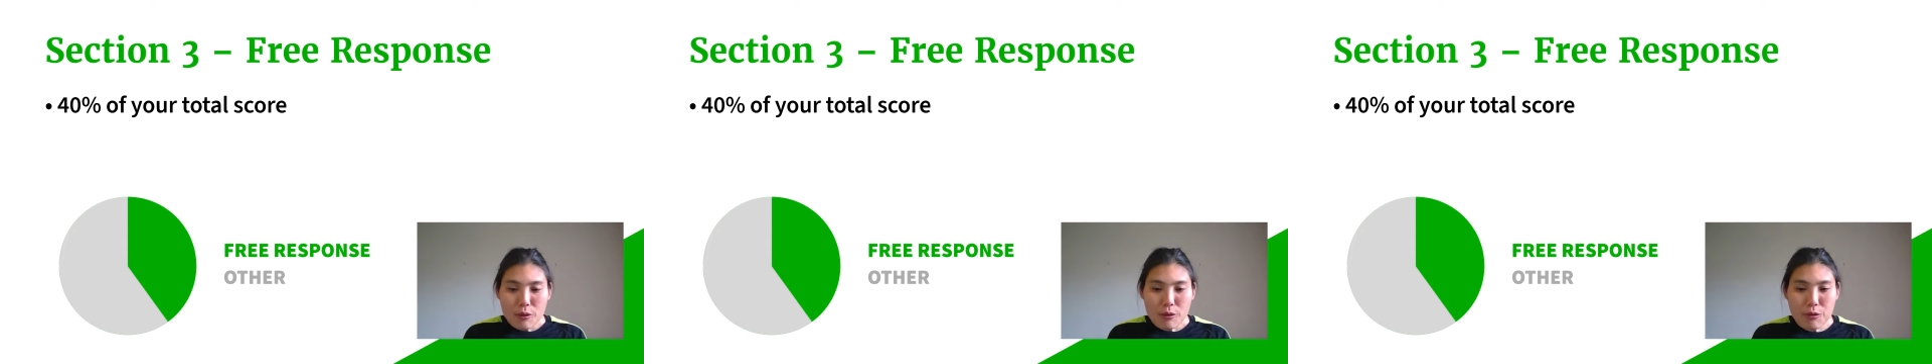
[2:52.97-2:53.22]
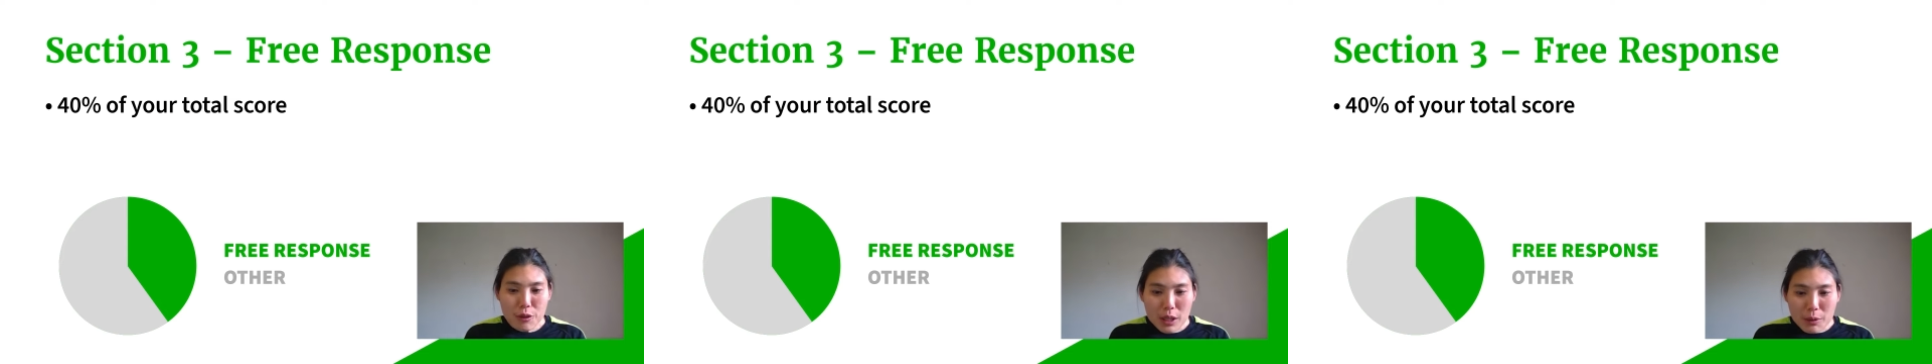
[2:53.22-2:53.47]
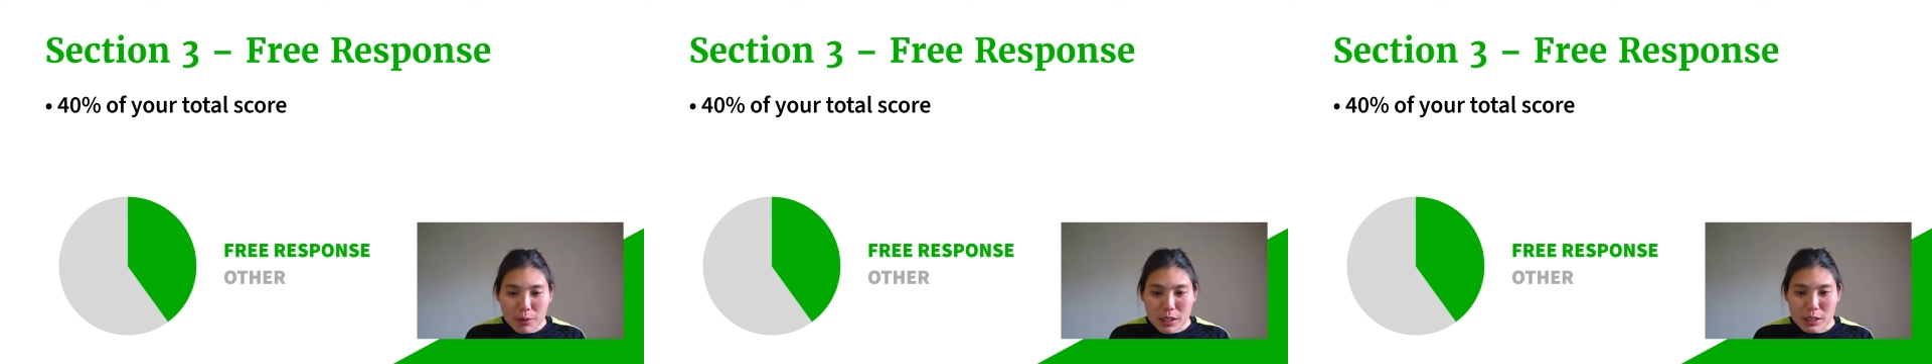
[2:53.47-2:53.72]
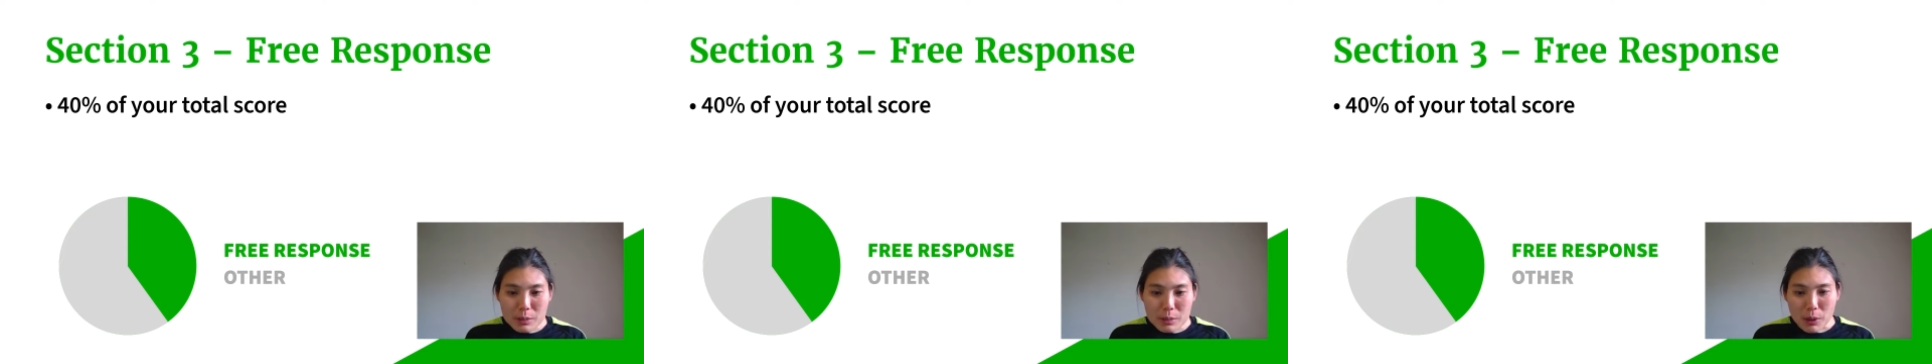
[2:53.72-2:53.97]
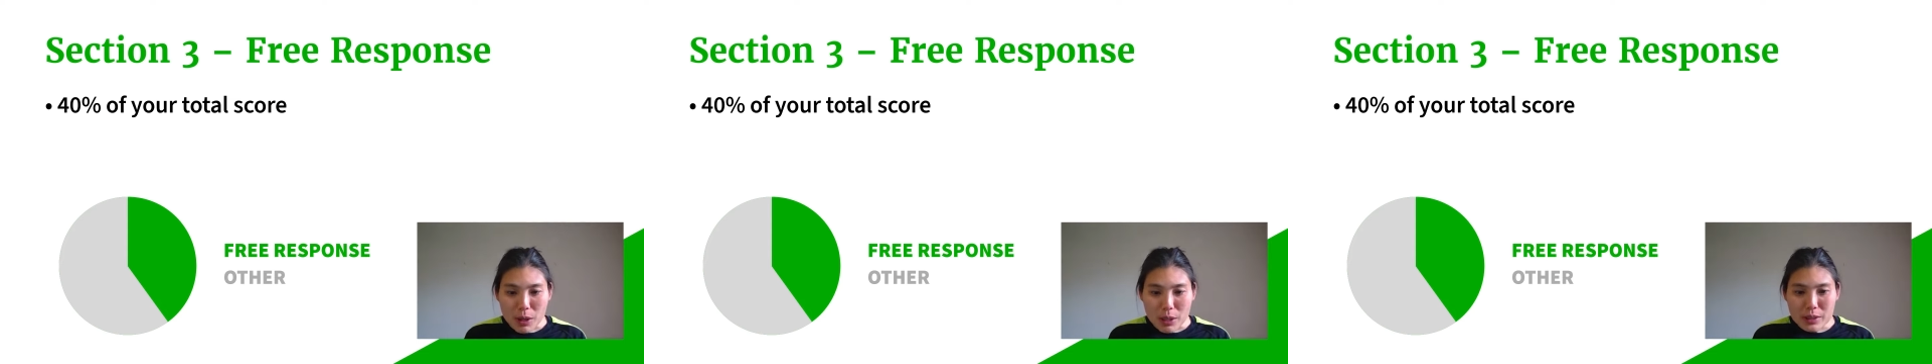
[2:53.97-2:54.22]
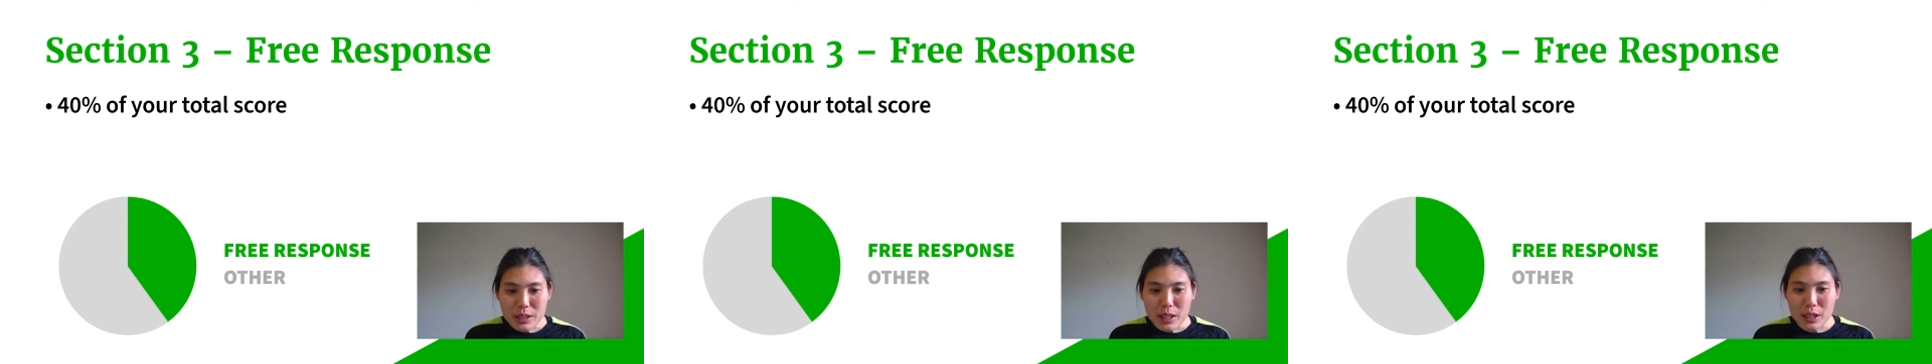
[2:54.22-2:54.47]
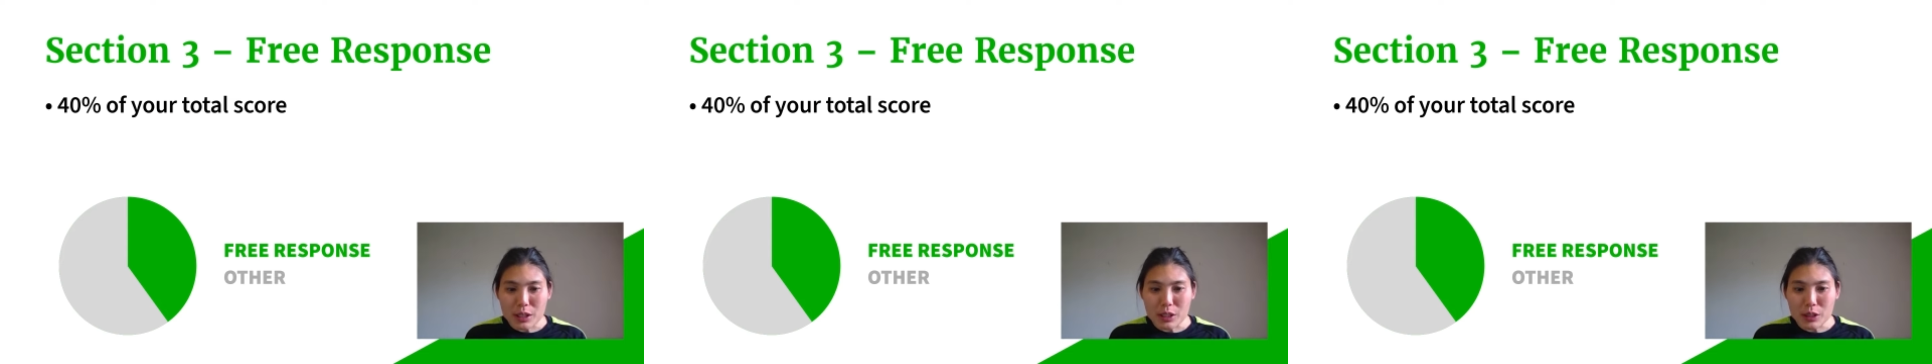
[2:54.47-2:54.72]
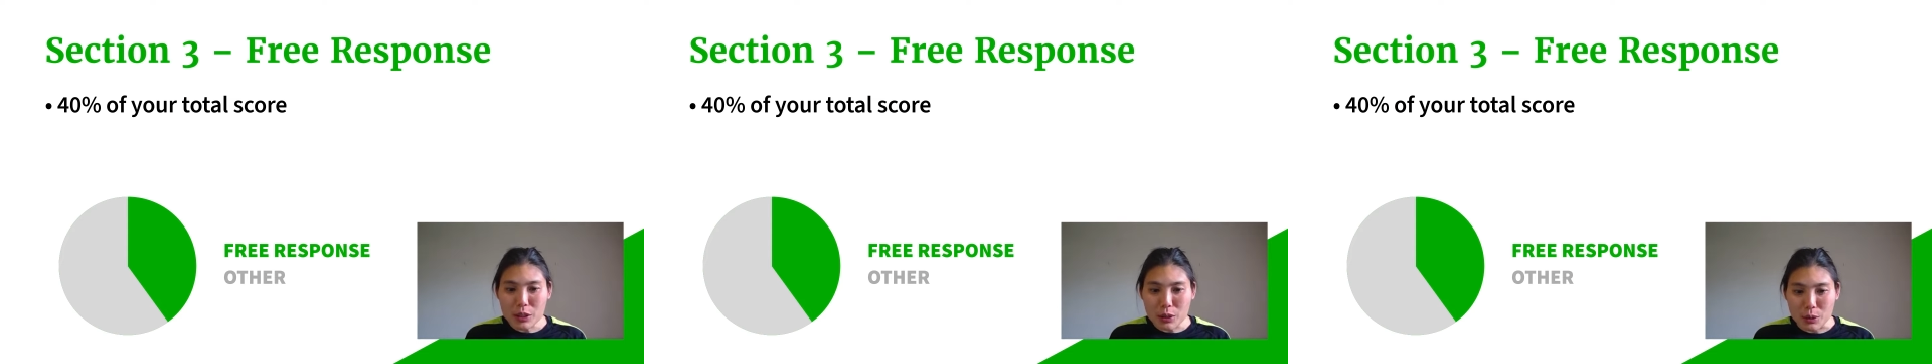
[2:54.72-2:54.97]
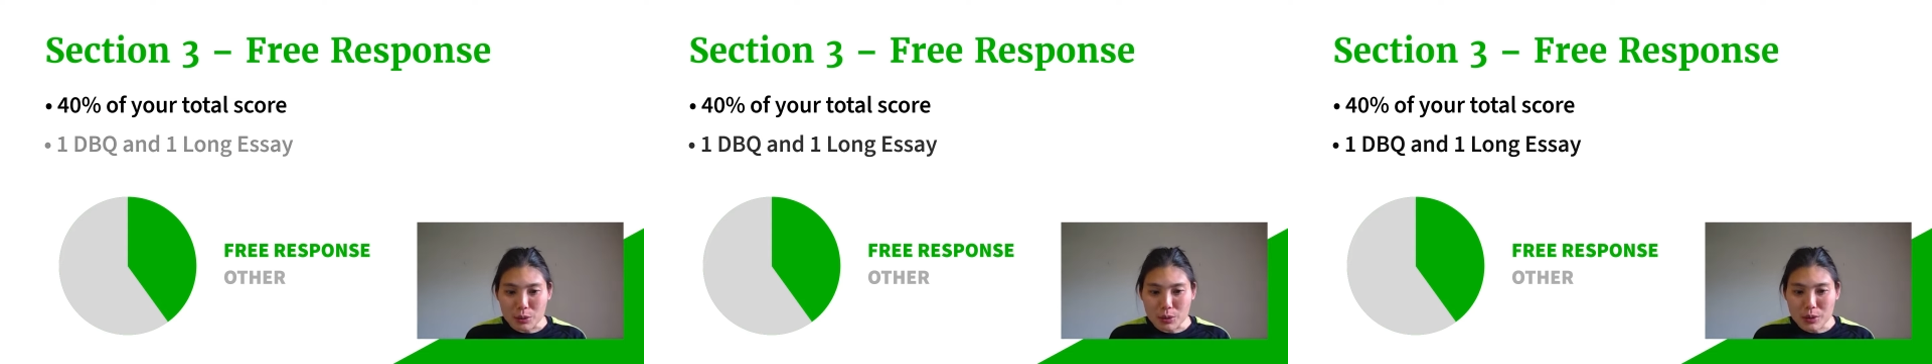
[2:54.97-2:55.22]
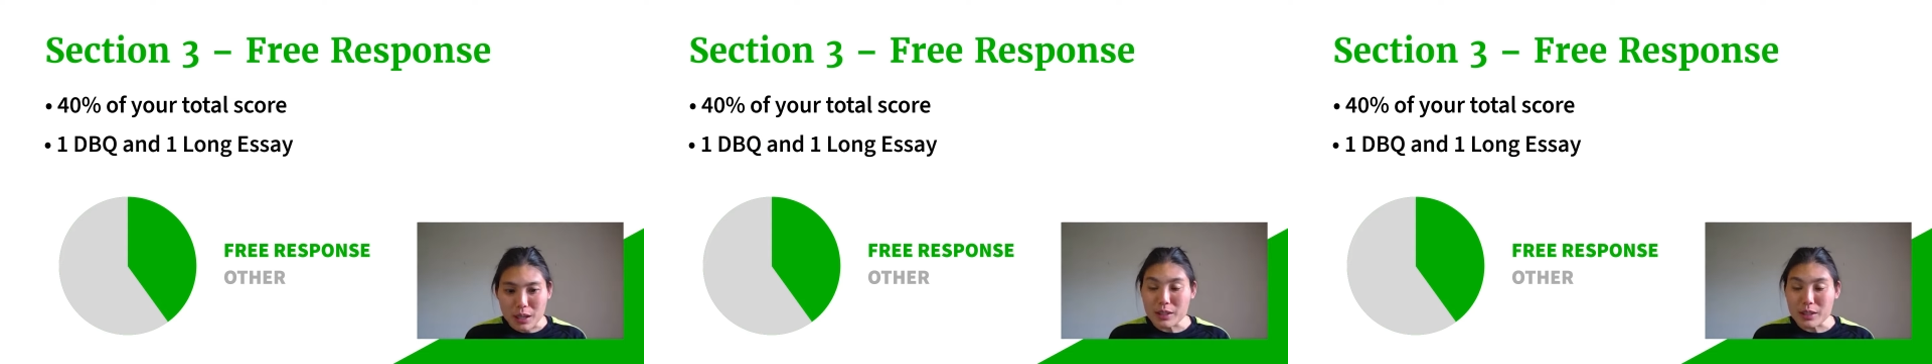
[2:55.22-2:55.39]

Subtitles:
Free response includes